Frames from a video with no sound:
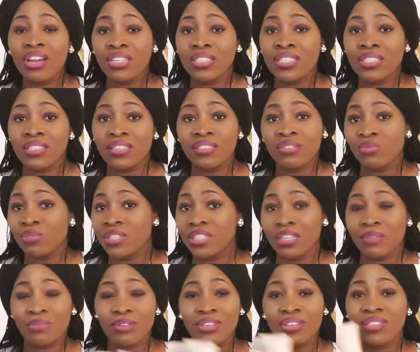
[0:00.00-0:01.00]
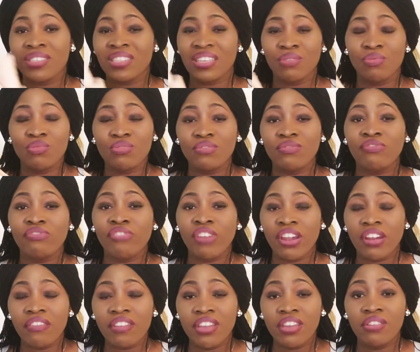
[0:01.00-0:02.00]
not sit with it because it was
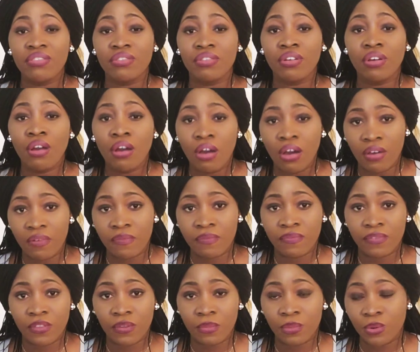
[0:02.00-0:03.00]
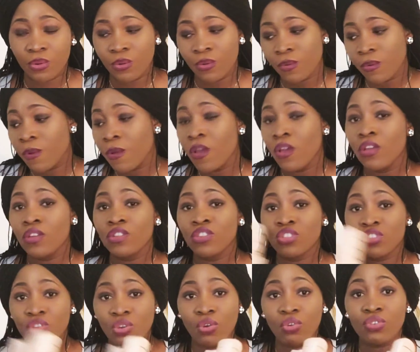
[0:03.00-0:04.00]
very uncomfortable.
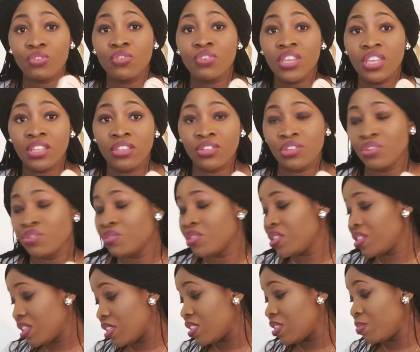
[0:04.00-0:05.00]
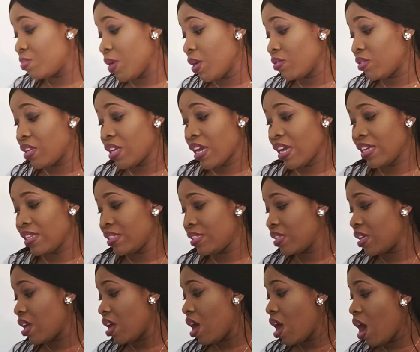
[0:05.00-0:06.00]
So you can use this belt,
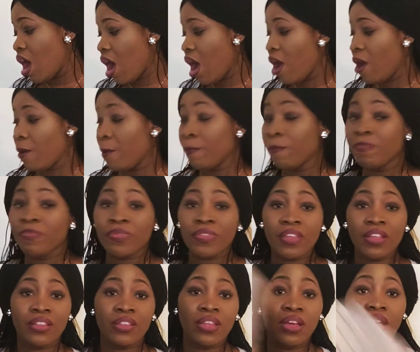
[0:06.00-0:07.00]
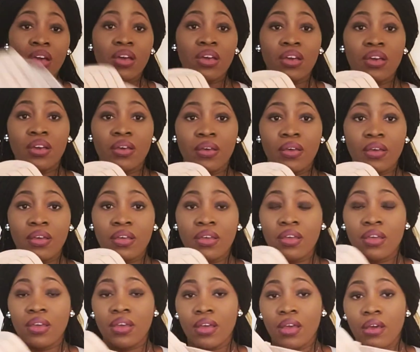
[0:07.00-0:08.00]
guys. The
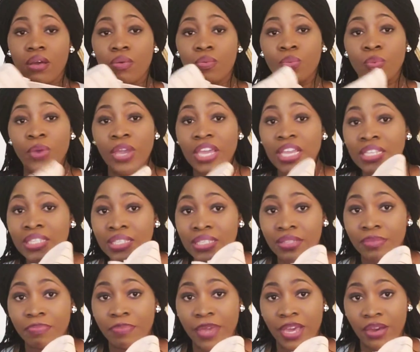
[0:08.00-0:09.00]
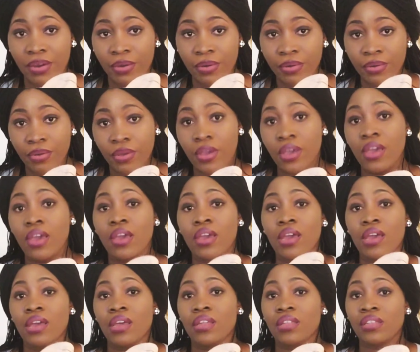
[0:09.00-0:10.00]
waist belt,
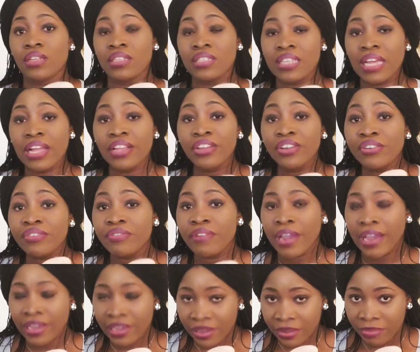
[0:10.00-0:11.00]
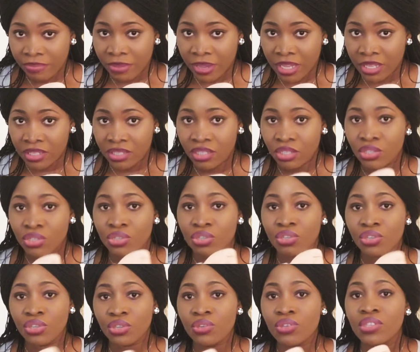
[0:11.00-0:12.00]
the seller recommend to
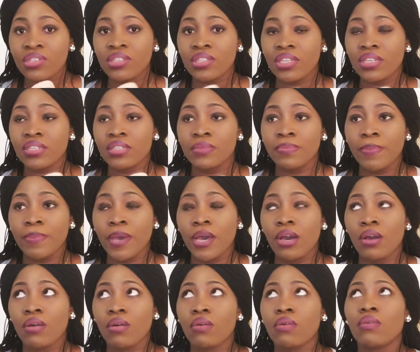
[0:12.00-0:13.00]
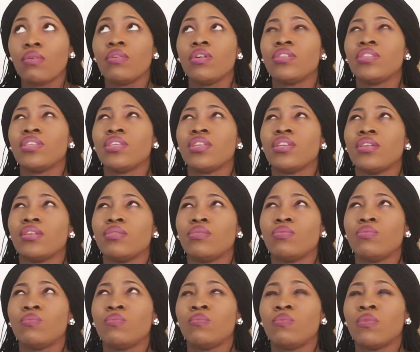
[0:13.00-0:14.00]
use this belt
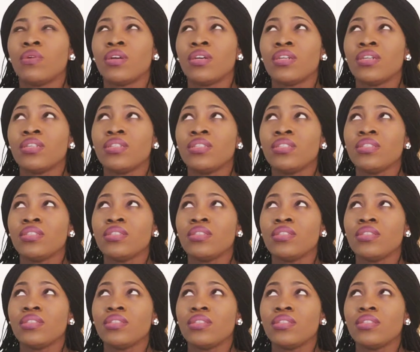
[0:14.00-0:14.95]
1